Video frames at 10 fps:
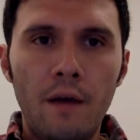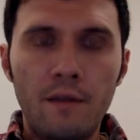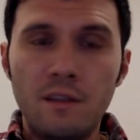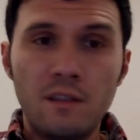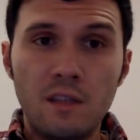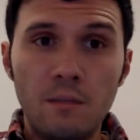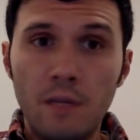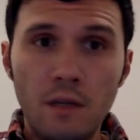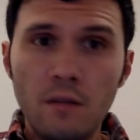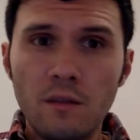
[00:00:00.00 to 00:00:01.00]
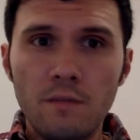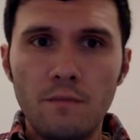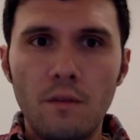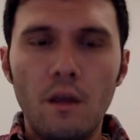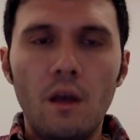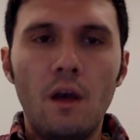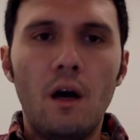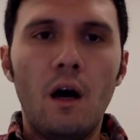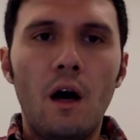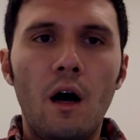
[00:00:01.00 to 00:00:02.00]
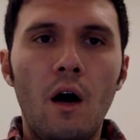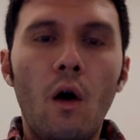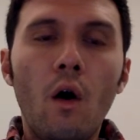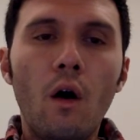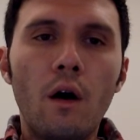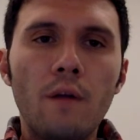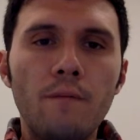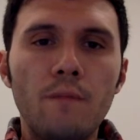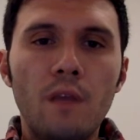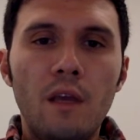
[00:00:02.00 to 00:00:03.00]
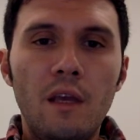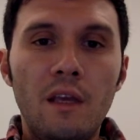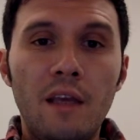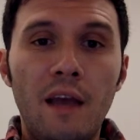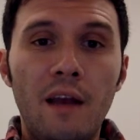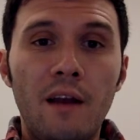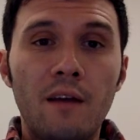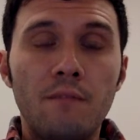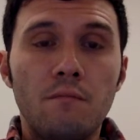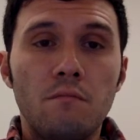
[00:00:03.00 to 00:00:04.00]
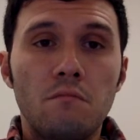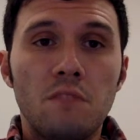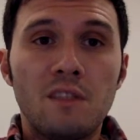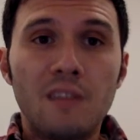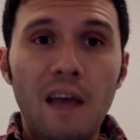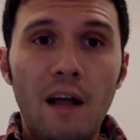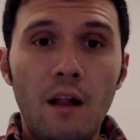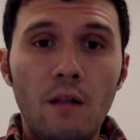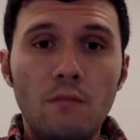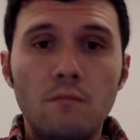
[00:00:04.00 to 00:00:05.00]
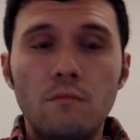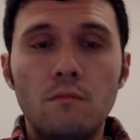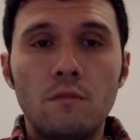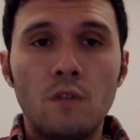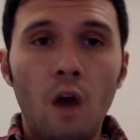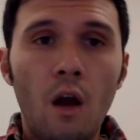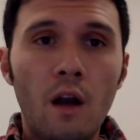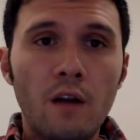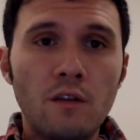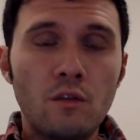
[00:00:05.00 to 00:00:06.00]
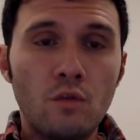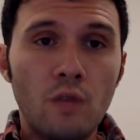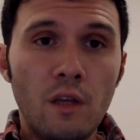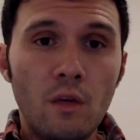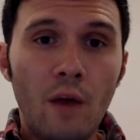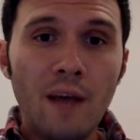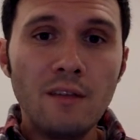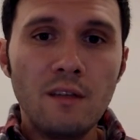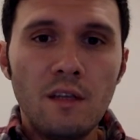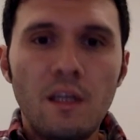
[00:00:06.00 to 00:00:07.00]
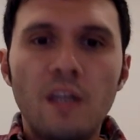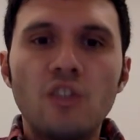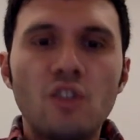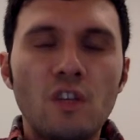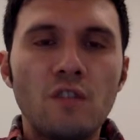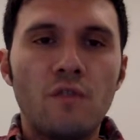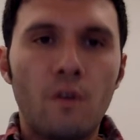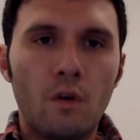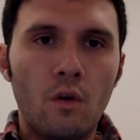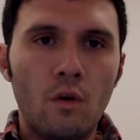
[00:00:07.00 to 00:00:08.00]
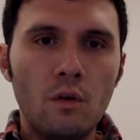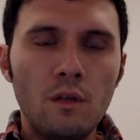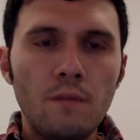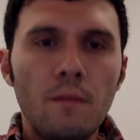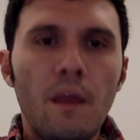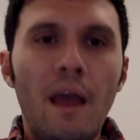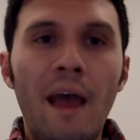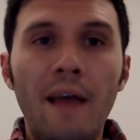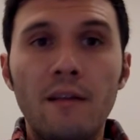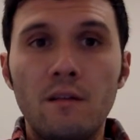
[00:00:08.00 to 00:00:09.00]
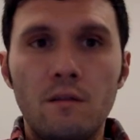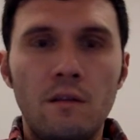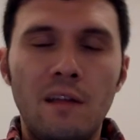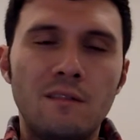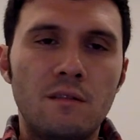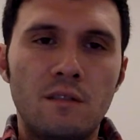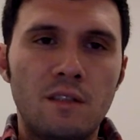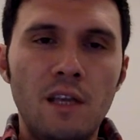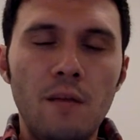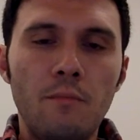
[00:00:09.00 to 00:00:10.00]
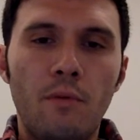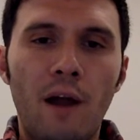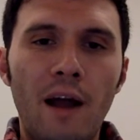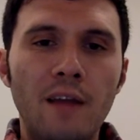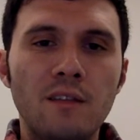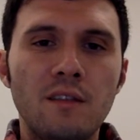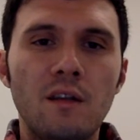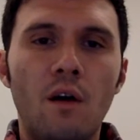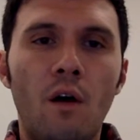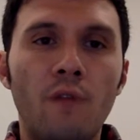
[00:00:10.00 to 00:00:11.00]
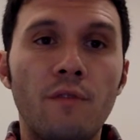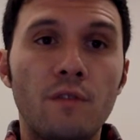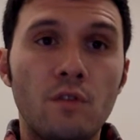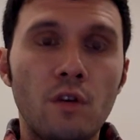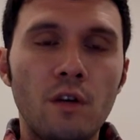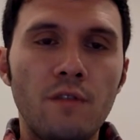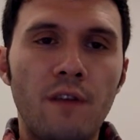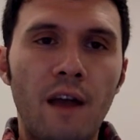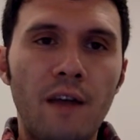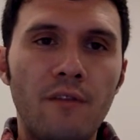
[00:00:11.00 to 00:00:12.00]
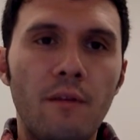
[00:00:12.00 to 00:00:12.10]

these T bills, or it can sell dollars to the US in exchange for gold at that same price of 35